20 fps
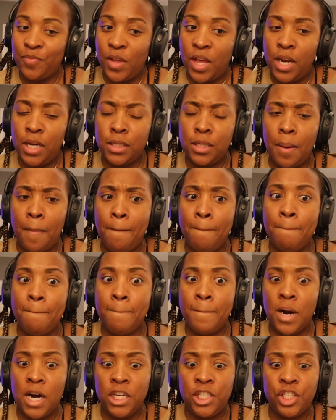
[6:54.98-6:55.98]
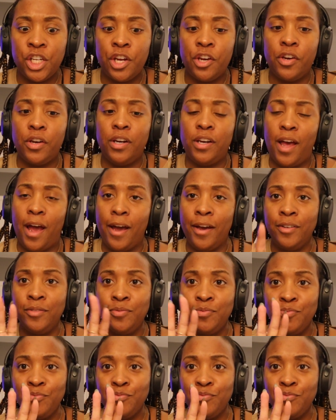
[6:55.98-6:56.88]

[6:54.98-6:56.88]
it is much later in the day,